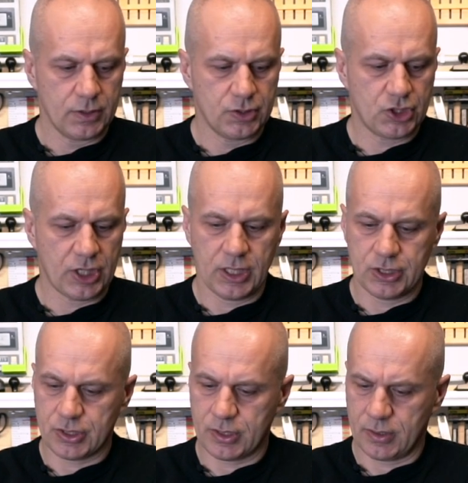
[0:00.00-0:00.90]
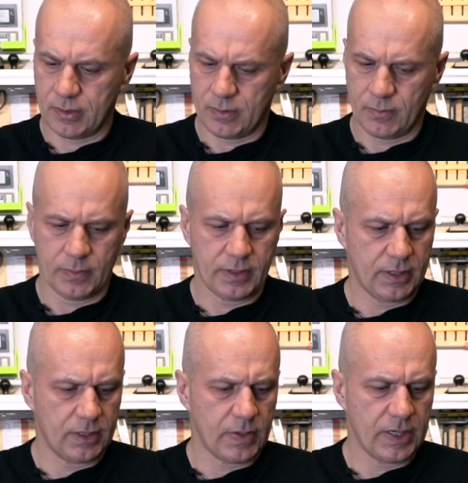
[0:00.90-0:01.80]
change
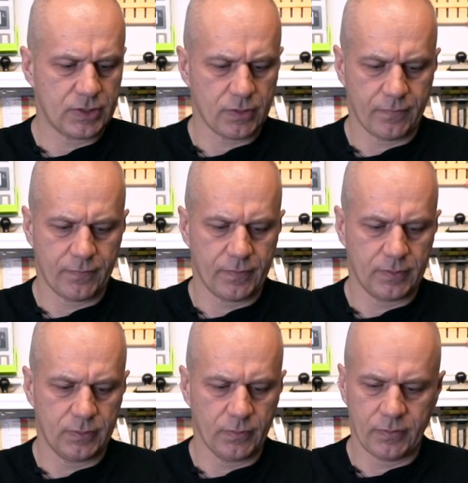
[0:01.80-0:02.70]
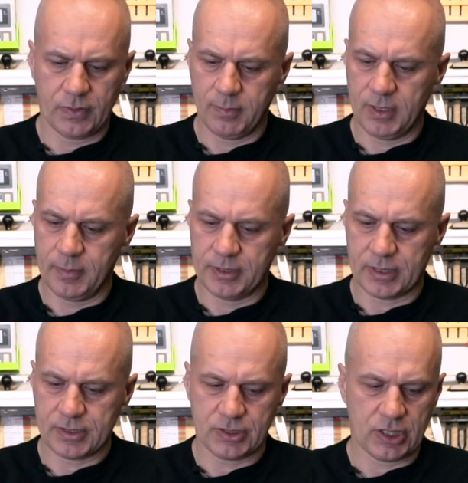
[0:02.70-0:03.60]
within a range of 2-3
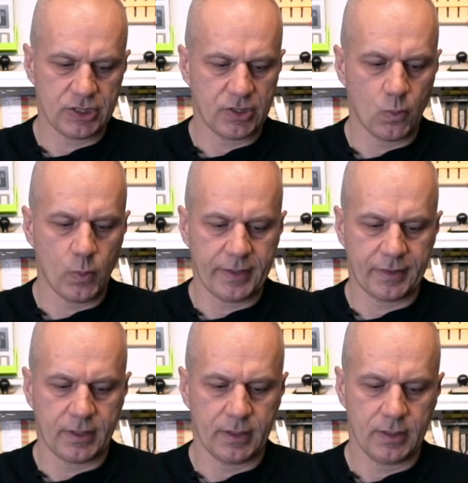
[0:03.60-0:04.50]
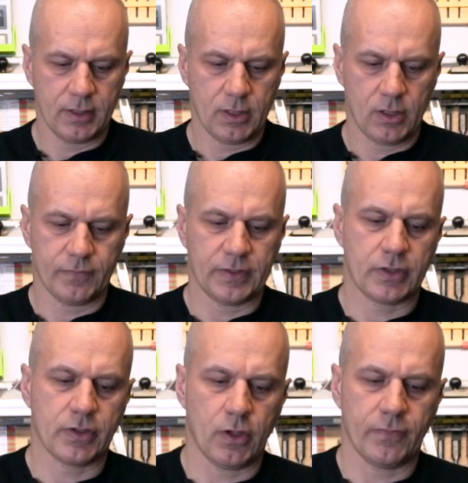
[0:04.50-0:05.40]
millimeters, change the width of
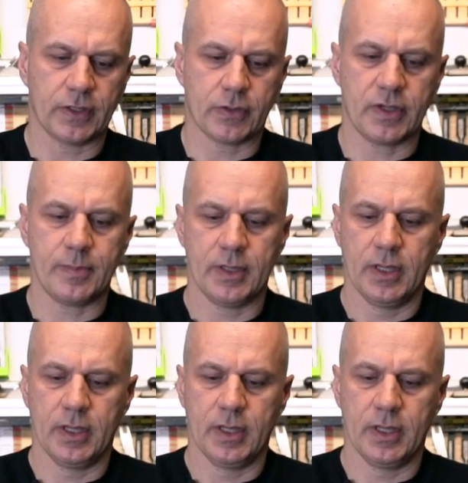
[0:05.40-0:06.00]
the grip